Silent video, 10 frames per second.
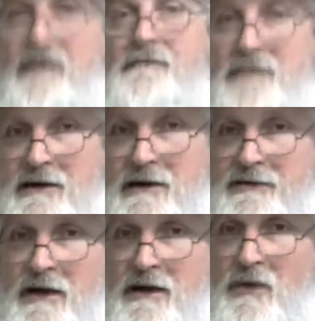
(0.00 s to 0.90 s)

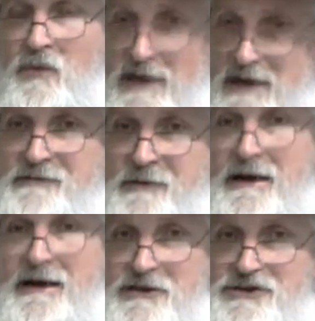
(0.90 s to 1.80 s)
because we have the
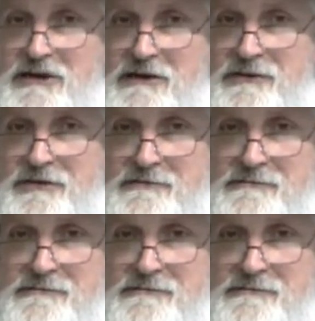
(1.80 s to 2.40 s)
right to choose.